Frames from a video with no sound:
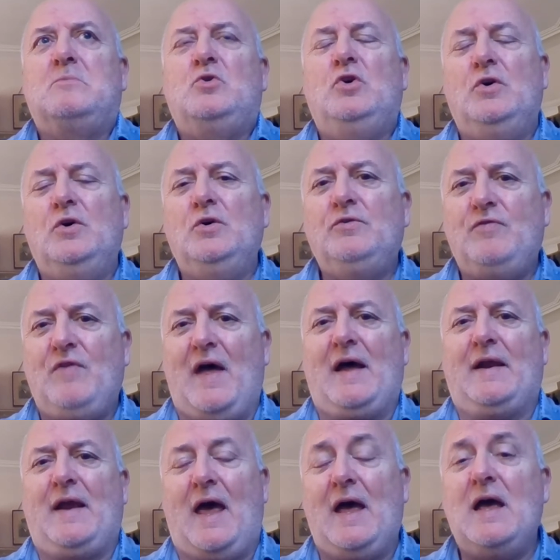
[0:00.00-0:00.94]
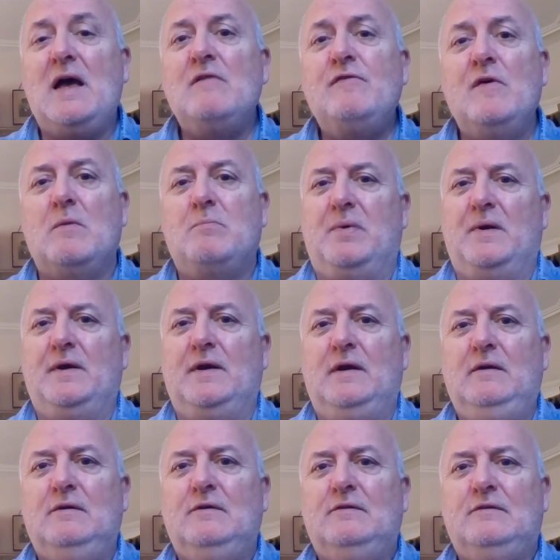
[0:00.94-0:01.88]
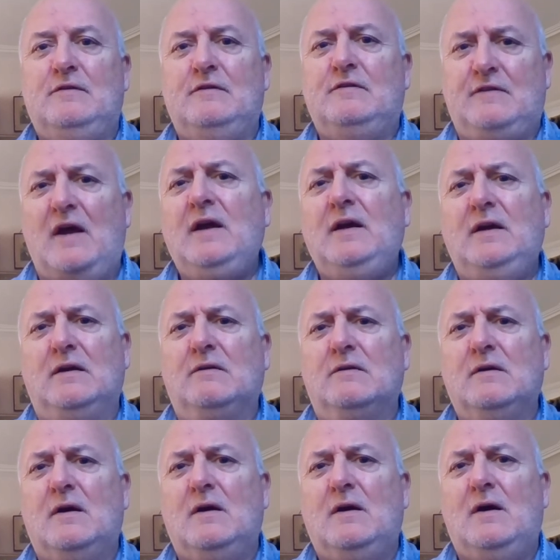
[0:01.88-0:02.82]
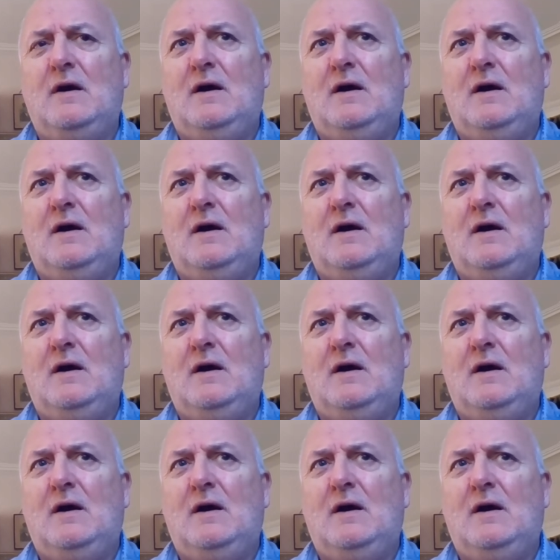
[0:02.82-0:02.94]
Could that ever be sustained?